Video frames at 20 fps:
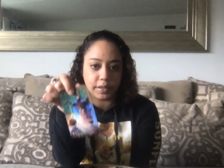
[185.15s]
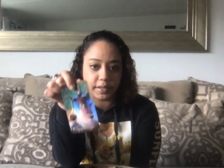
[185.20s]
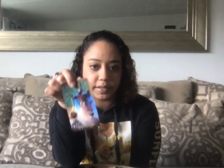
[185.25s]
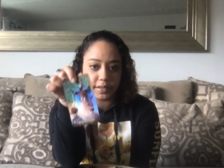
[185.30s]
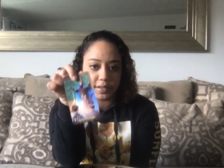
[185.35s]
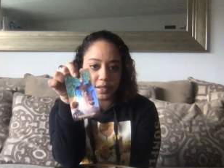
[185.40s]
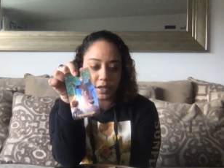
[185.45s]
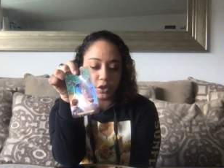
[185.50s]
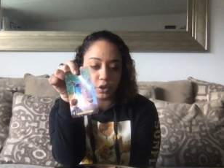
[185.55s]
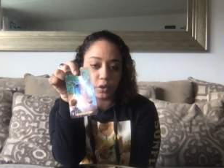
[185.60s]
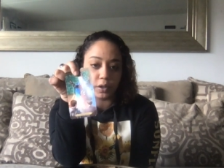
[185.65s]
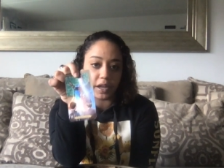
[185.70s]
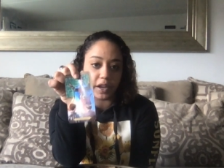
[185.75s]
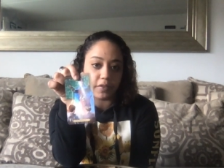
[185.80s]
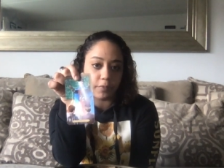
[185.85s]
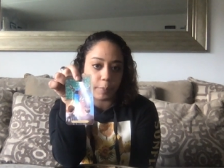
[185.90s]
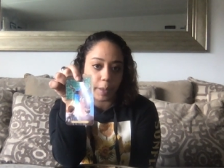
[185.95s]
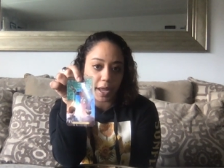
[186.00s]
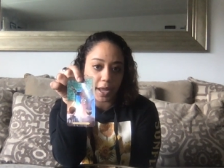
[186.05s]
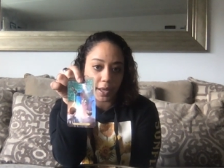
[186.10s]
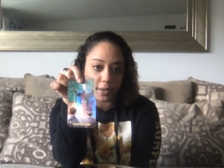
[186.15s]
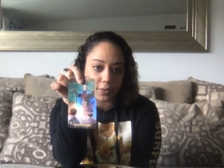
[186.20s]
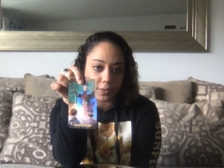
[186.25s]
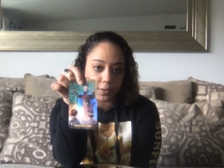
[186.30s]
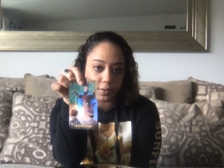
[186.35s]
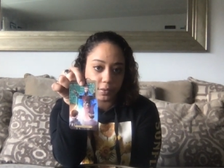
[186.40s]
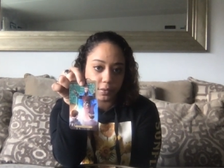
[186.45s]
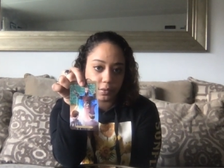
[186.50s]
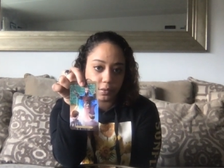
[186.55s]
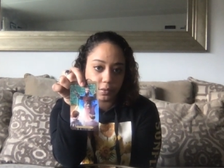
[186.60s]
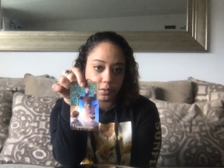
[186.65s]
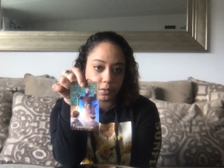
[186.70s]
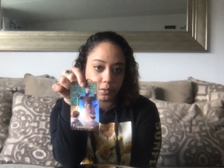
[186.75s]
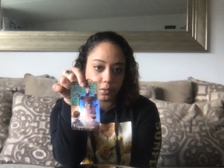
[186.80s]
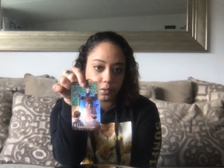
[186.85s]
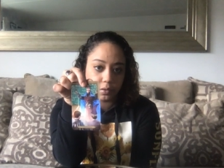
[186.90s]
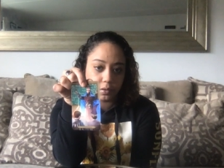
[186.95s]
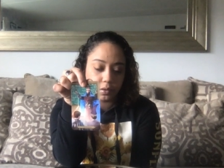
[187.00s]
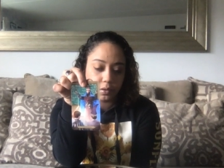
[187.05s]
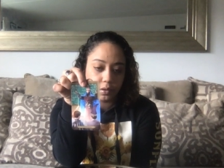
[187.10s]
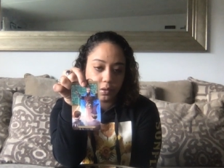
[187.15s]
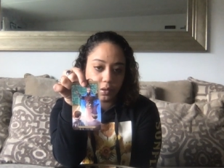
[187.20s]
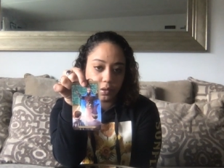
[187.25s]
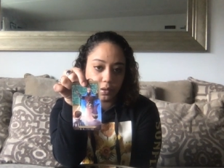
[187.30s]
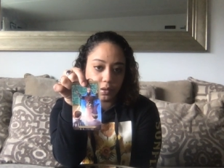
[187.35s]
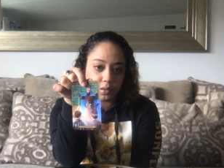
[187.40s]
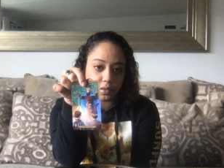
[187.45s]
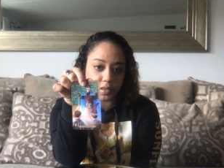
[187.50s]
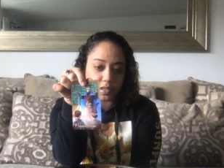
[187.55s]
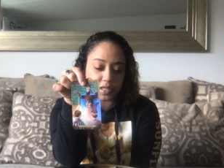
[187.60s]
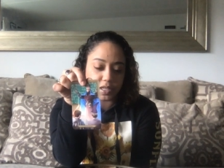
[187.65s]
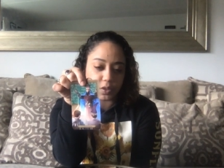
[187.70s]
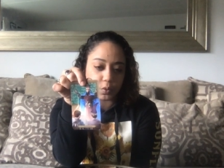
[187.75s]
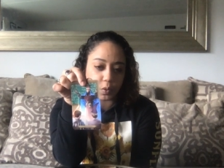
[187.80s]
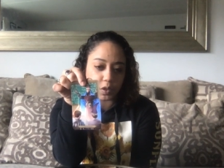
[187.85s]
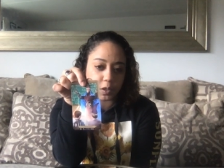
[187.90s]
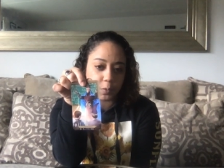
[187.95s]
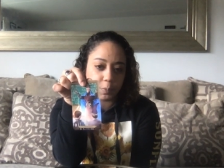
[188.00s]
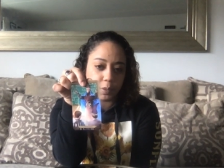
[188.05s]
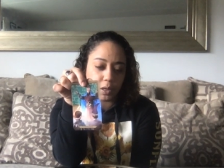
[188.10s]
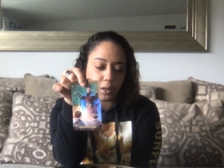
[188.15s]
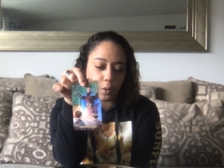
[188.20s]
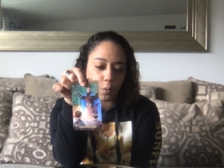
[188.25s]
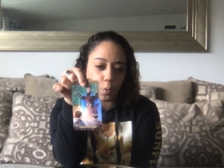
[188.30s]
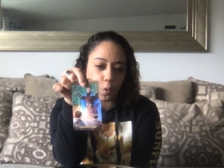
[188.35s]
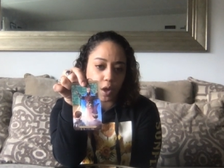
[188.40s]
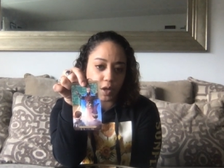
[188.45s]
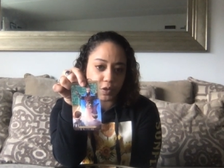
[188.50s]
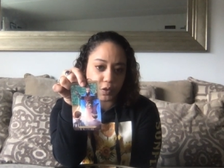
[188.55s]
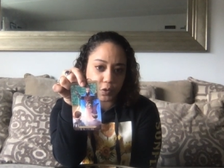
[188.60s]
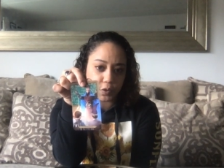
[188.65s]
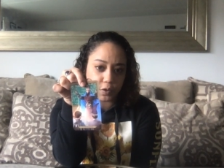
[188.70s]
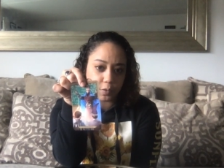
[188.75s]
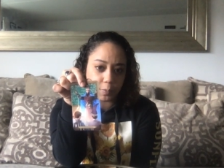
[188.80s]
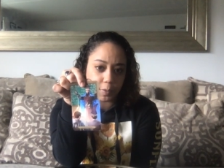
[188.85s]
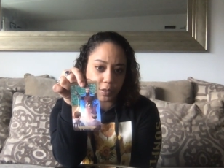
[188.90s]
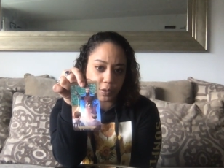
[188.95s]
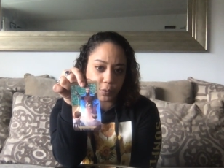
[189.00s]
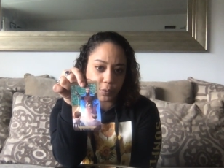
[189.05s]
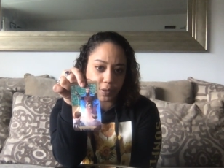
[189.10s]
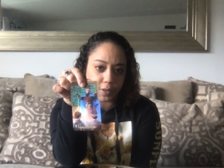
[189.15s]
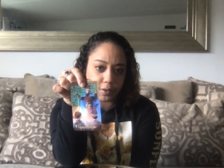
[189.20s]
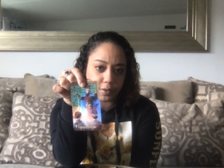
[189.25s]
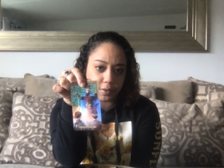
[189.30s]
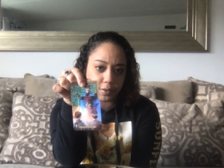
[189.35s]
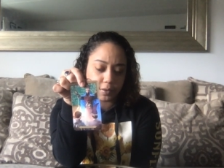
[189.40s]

This is on your life path. This is what Spirit wants you to be doing.